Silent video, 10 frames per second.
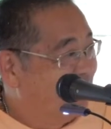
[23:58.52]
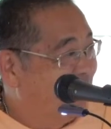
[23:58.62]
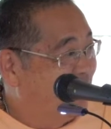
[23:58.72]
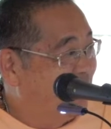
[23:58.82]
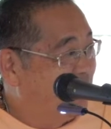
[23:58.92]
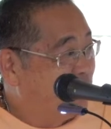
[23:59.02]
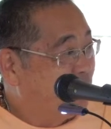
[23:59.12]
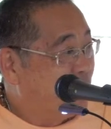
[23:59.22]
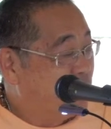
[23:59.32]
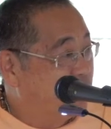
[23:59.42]
Okay?
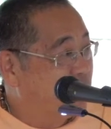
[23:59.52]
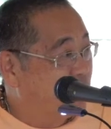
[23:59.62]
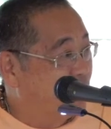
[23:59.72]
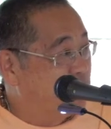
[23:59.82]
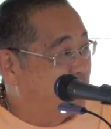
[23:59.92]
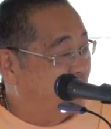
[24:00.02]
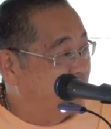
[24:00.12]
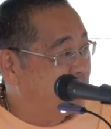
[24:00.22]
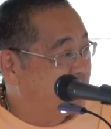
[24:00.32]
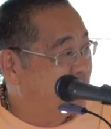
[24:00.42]
So the gross
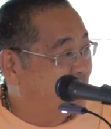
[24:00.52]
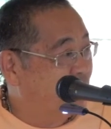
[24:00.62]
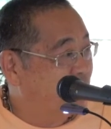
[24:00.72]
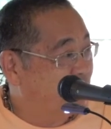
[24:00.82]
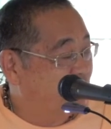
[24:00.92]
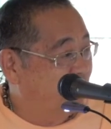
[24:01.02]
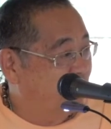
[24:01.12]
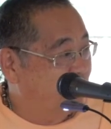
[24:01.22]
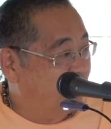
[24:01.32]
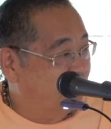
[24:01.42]
body is the one that
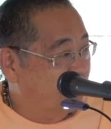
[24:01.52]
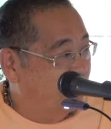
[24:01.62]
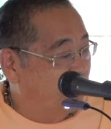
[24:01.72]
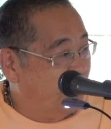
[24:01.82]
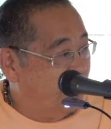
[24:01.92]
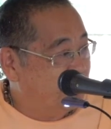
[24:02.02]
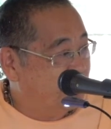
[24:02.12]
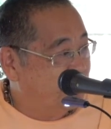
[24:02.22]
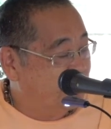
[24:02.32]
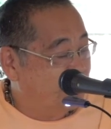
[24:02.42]
uh,
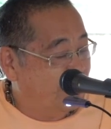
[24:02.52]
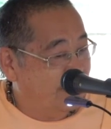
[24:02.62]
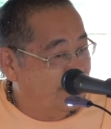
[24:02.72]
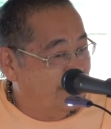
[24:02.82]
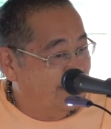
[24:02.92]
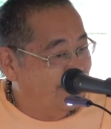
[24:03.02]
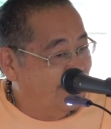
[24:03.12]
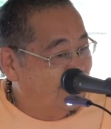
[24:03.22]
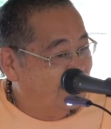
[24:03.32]
reminds us that you're not